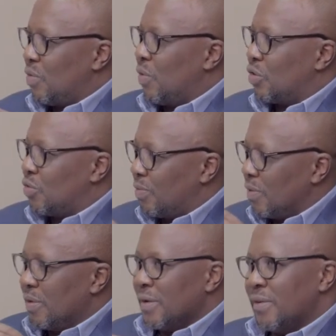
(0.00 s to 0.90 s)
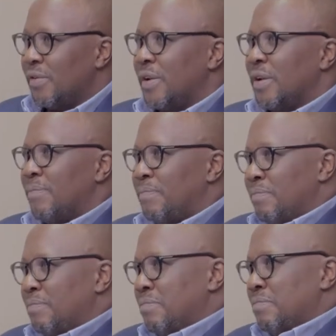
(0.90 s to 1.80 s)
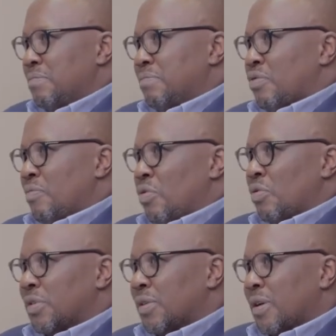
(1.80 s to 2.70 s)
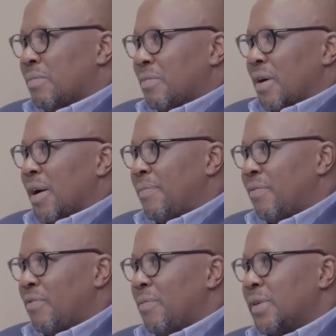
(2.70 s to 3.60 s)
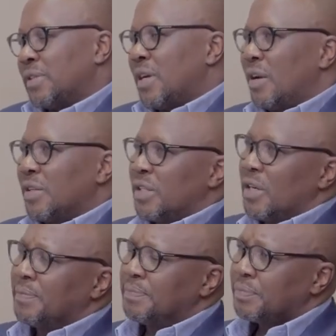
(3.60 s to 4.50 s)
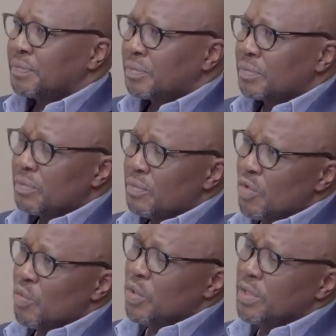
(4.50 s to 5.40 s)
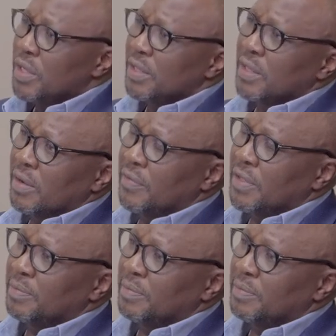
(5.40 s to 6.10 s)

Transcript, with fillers: We yes. want to really promote um, high performance culture. Mm-hmm which in itself is